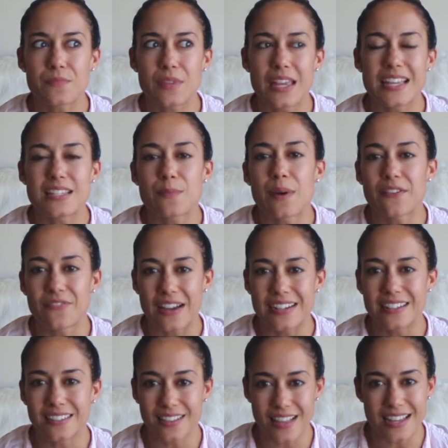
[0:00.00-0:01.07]
it's about
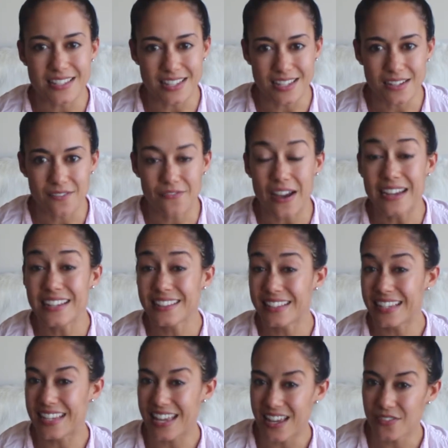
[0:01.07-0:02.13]
finding the lesson, finding the
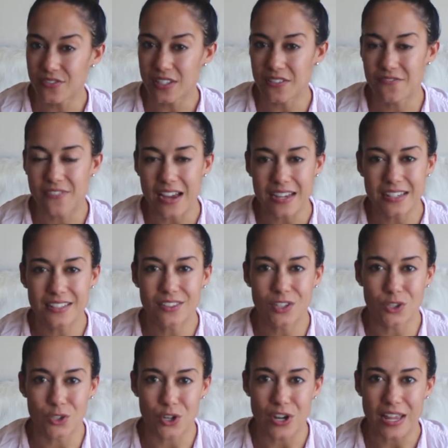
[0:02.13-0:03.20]
gift, and finding the
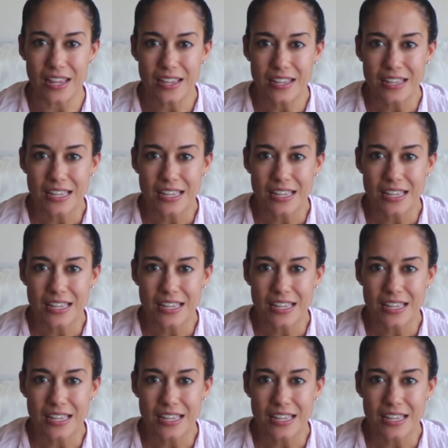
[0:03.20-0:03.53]
learning.